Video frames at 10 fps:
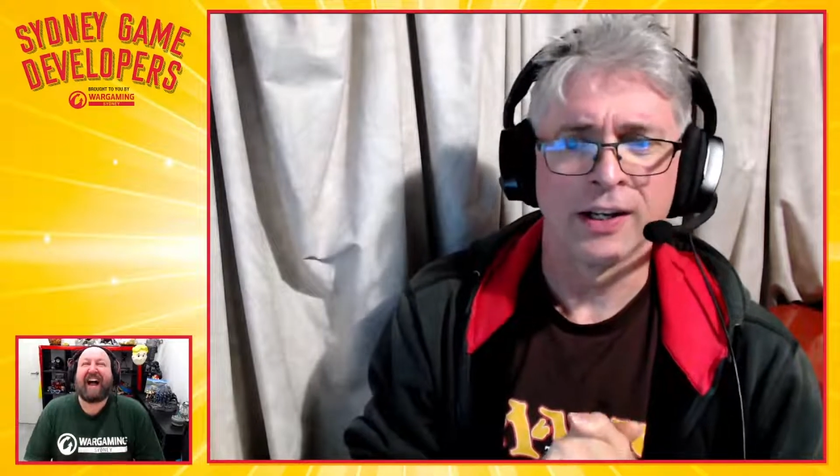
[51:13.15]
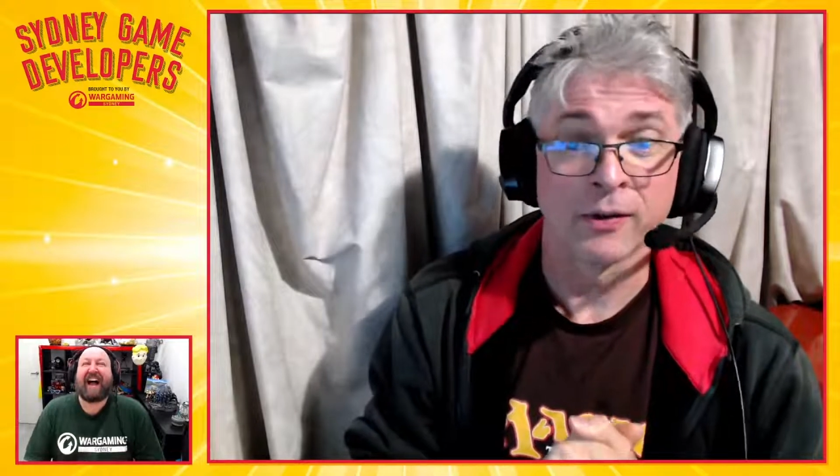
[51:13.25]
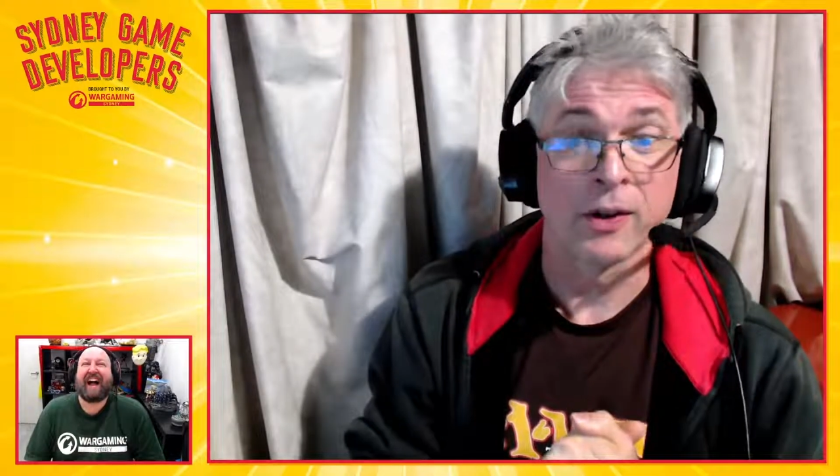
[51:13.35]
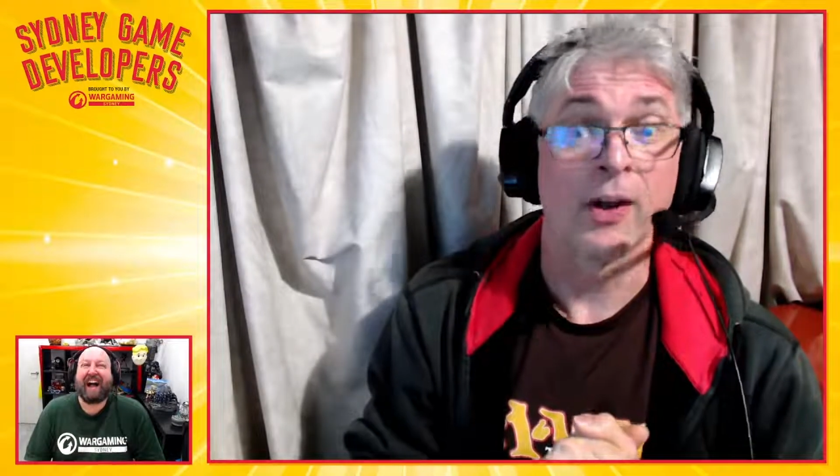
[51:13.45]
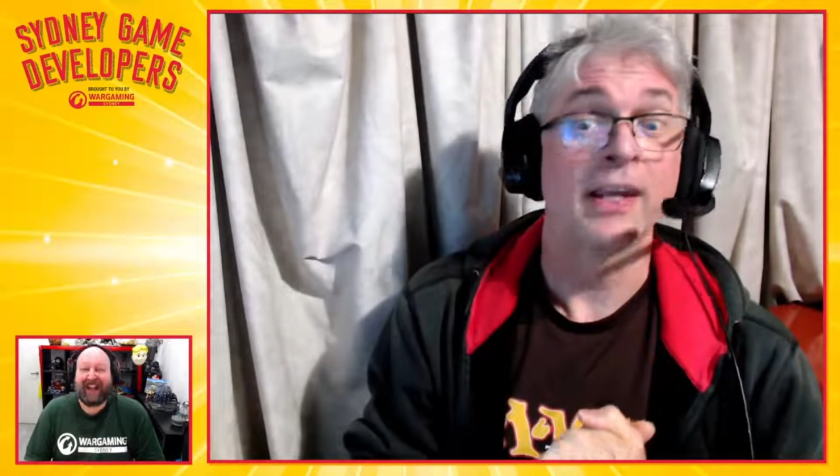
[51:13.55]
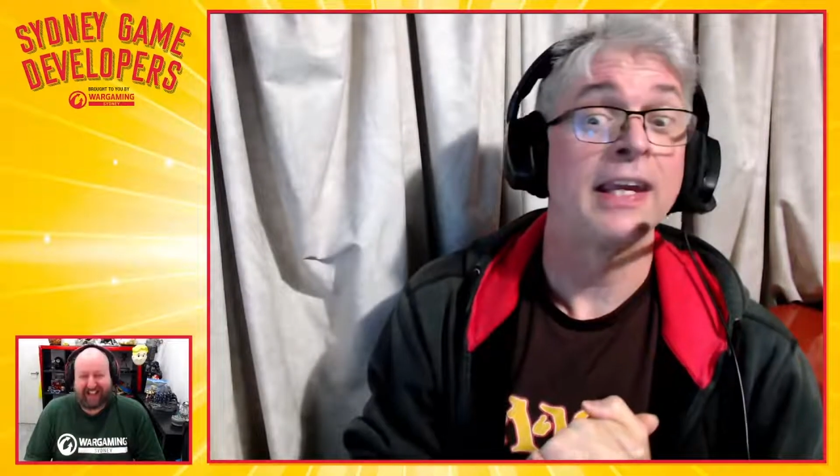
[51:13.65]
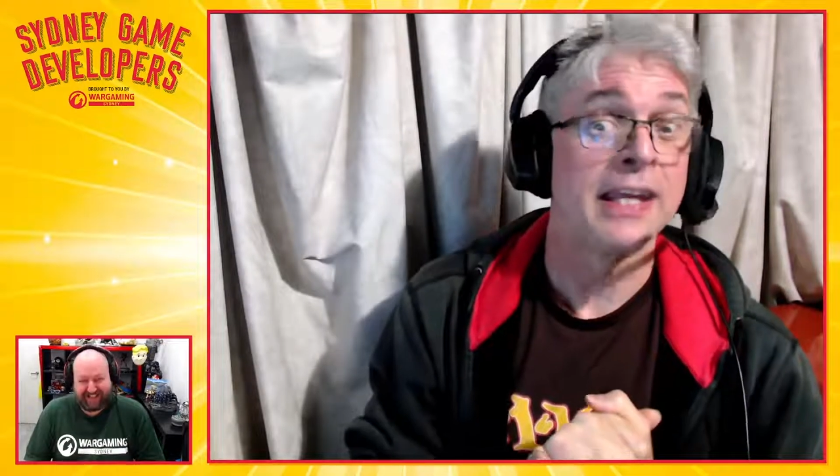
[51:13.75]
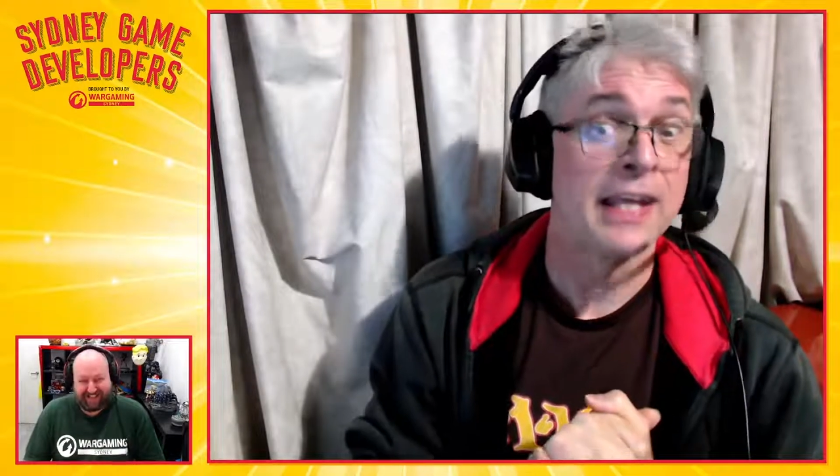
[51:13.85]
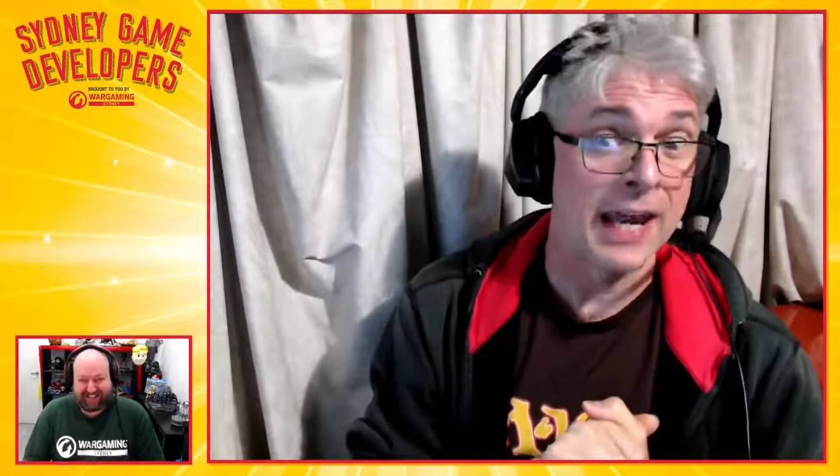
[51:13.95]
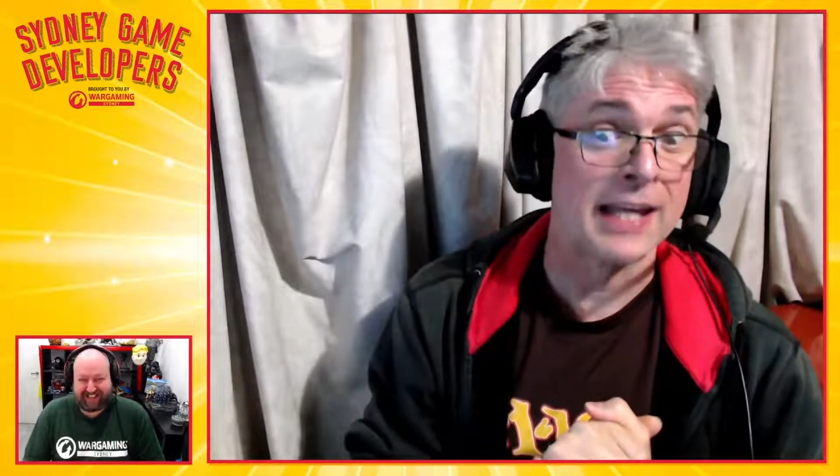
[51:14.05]
And I was going,
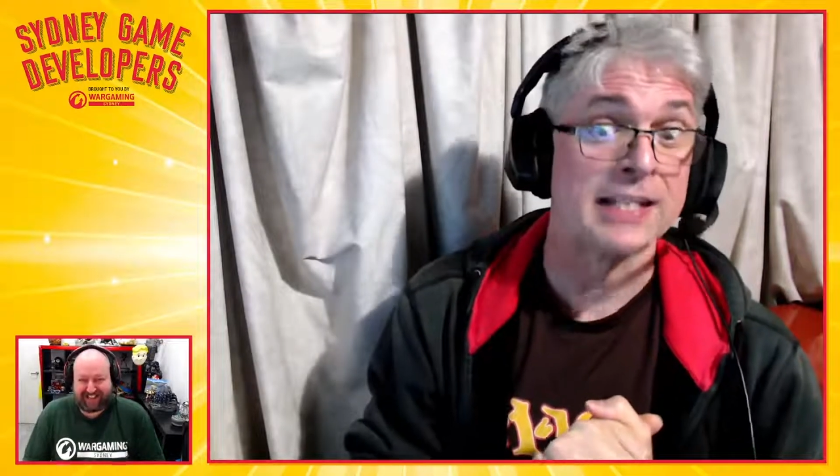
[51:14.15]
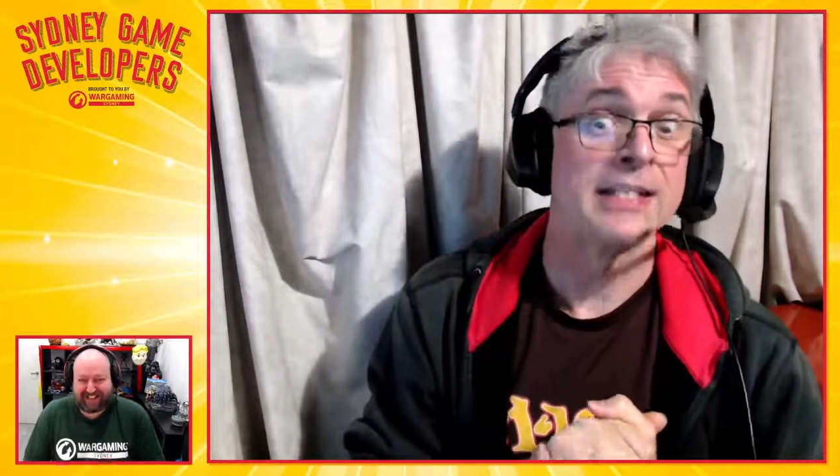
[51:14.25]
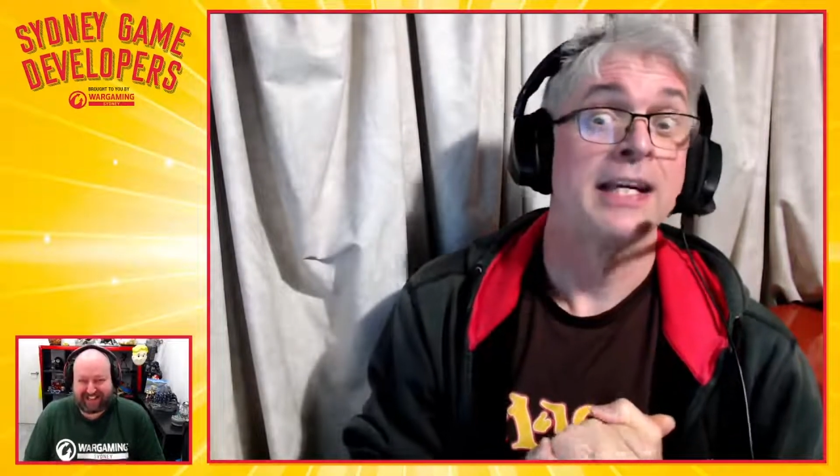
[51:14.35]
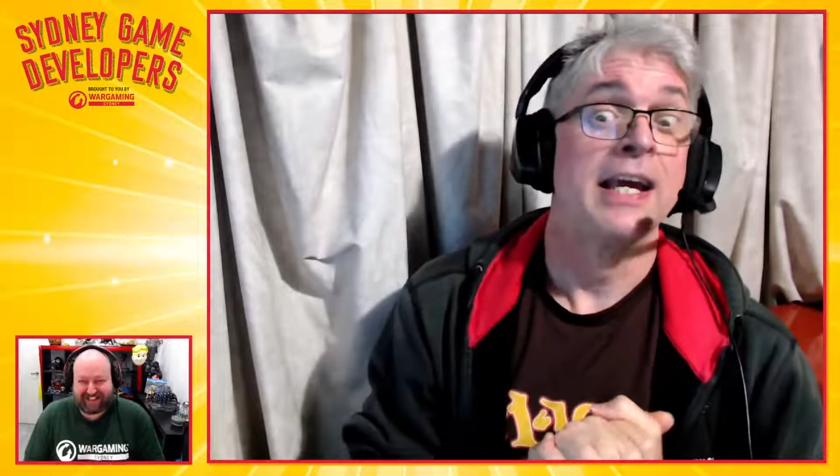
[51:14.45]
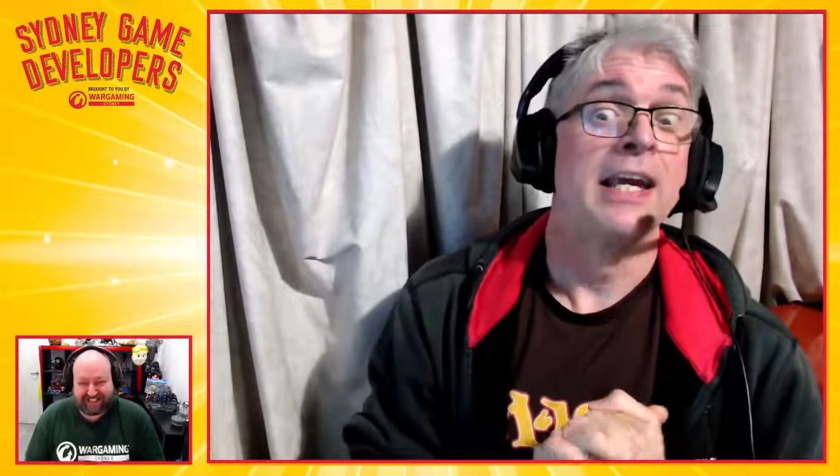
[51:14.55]
"Yes,